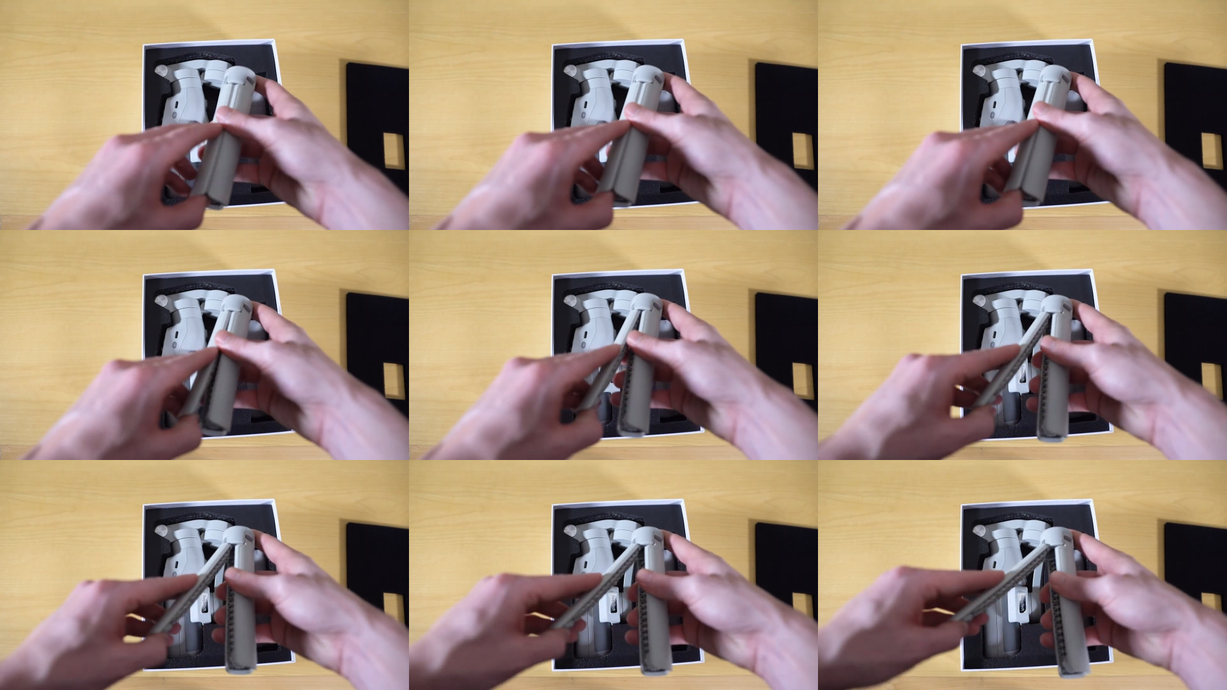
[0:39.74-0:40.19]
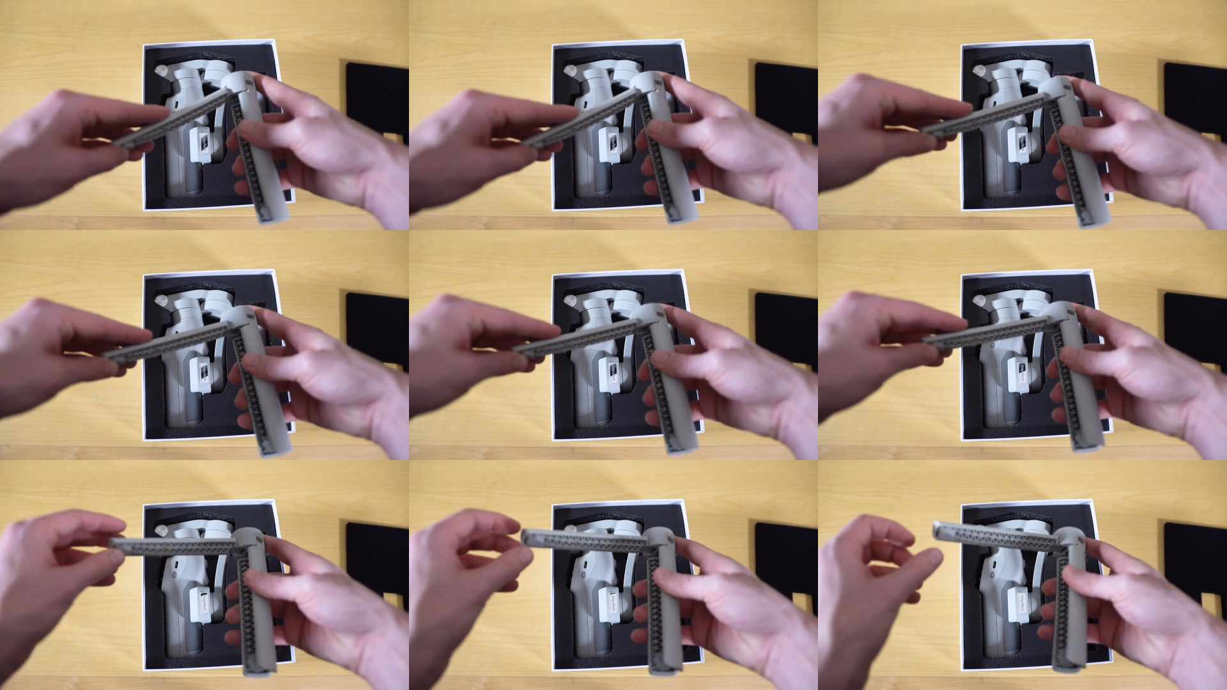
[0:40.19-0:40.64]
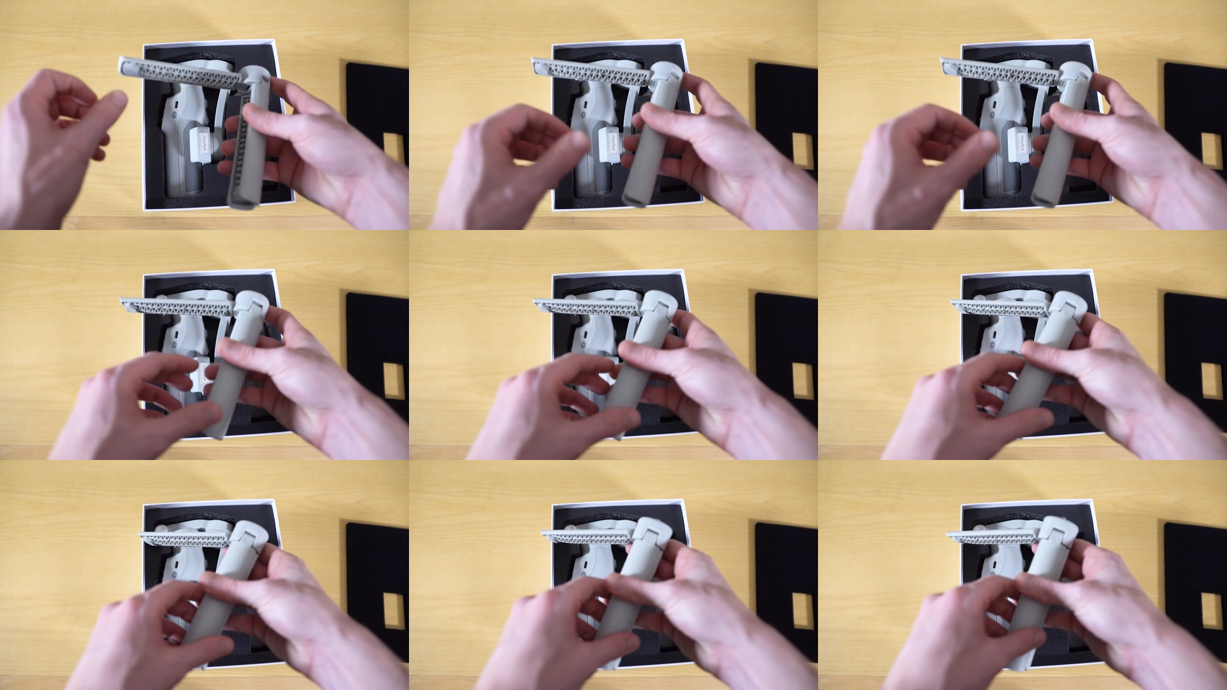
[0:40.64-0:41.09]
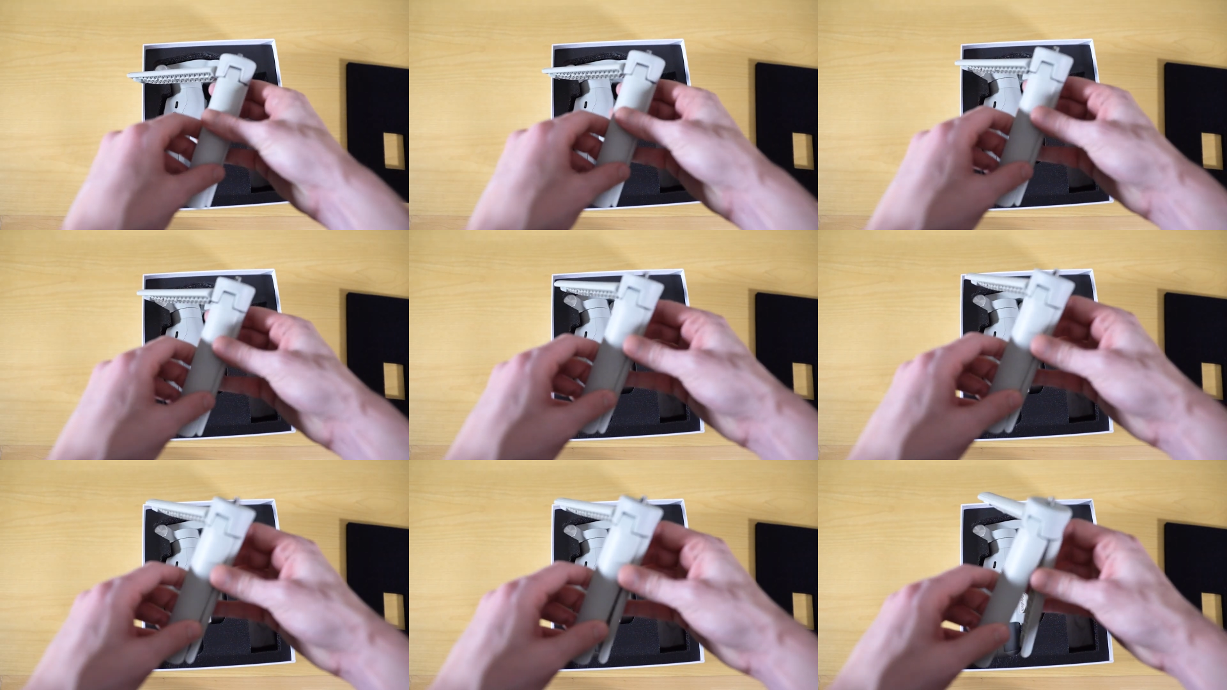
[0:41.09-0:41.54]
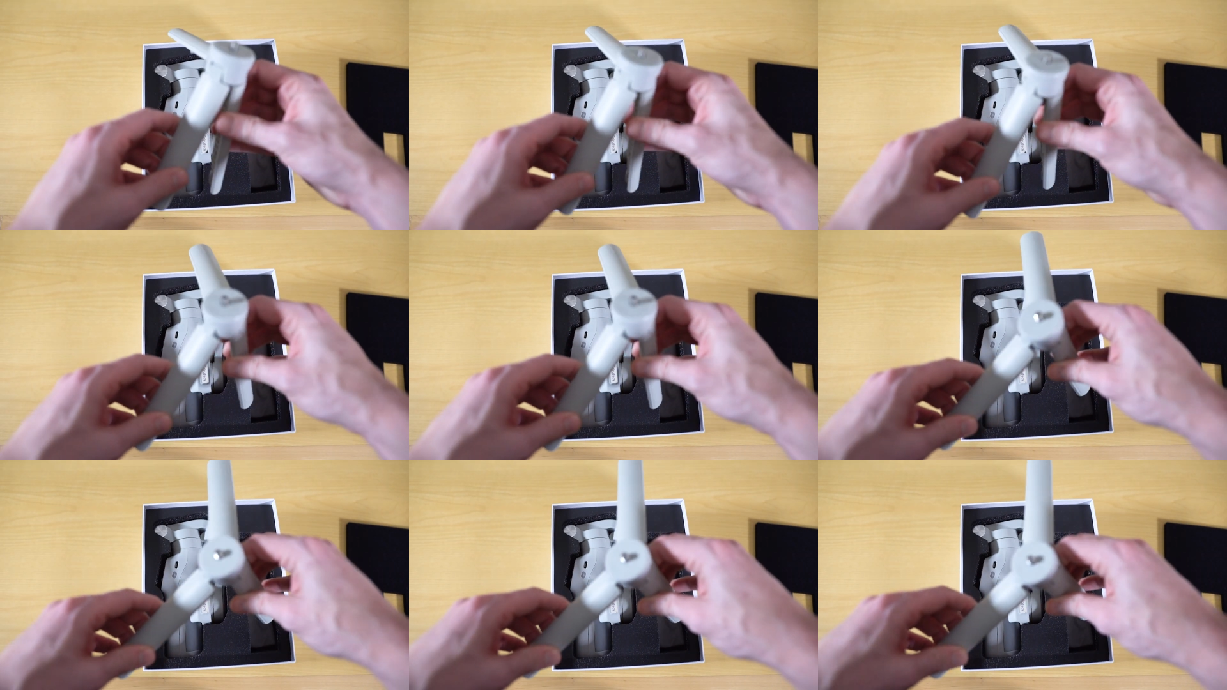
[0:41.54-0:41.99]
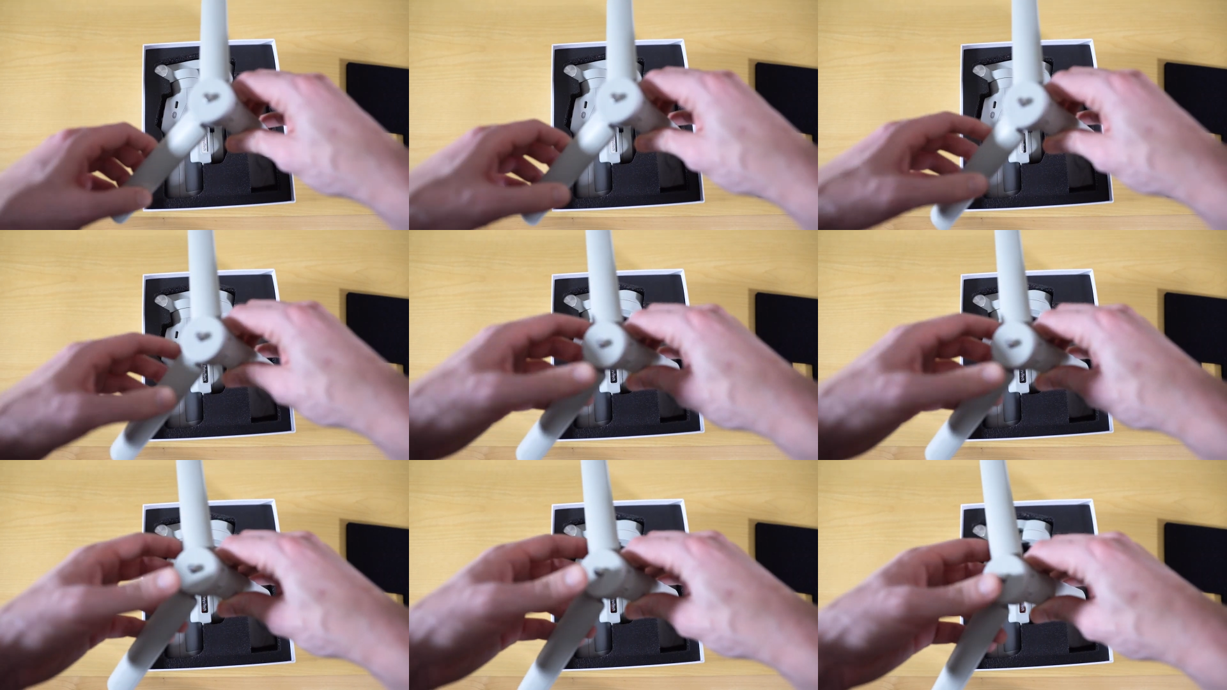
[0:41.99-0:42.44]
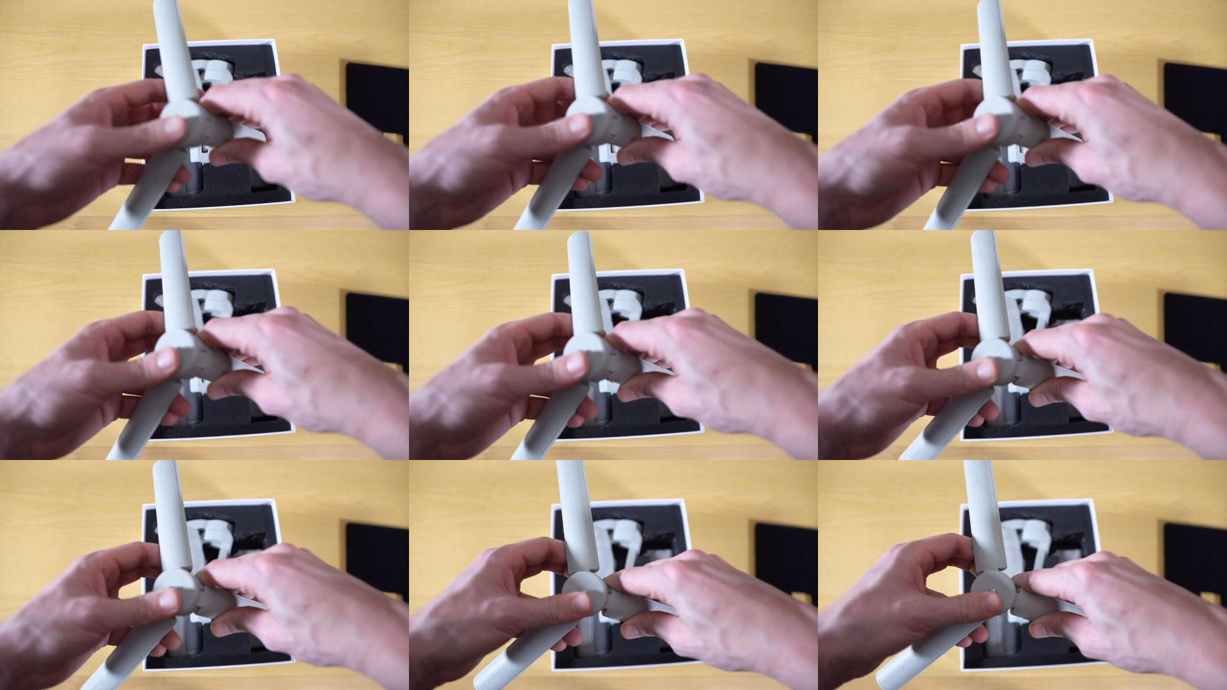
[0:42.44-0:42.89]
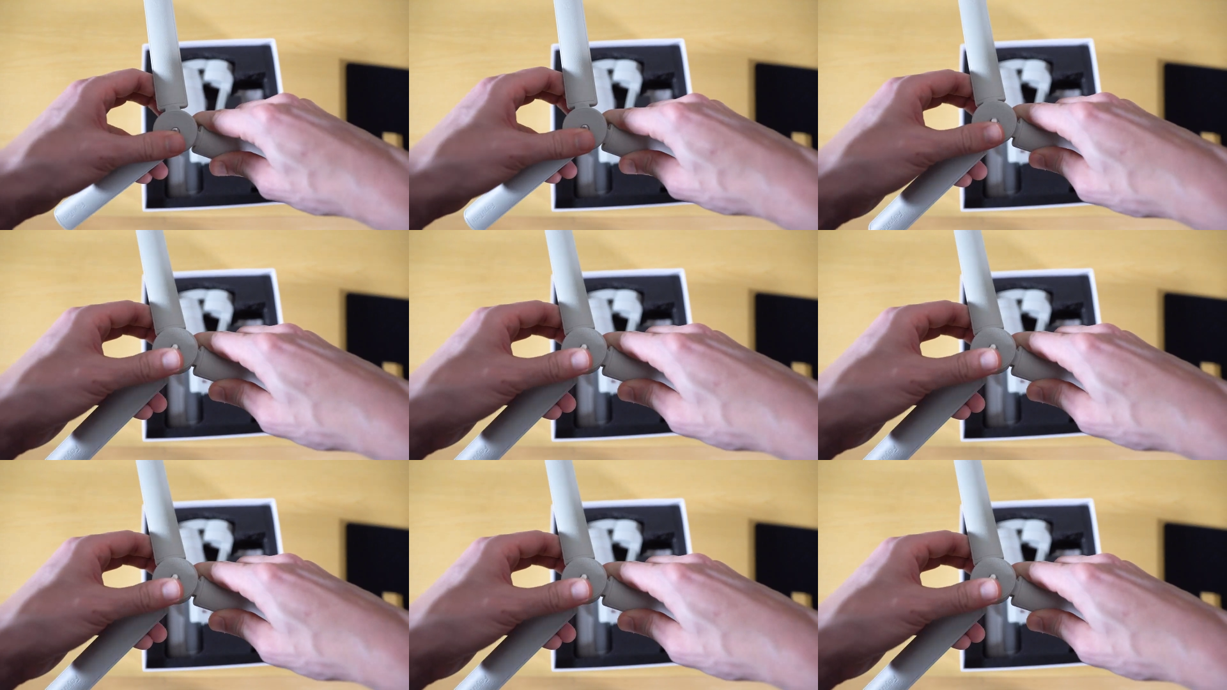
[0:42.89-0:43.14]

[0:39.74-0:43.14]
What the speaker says: No face is visible, so there are no lips to read.